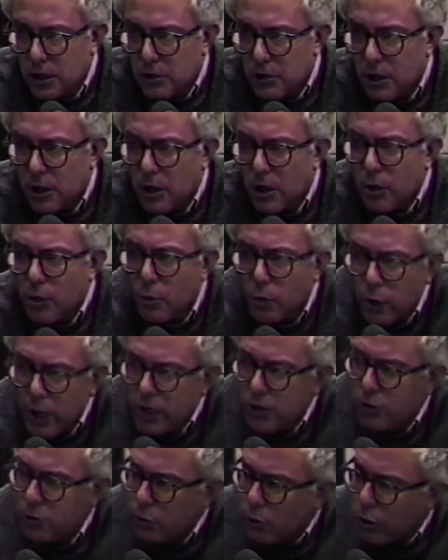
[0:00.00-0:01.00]
our
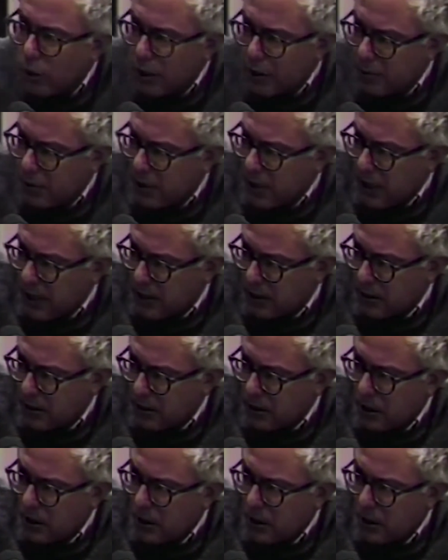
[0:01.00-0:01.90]
wastewater plants,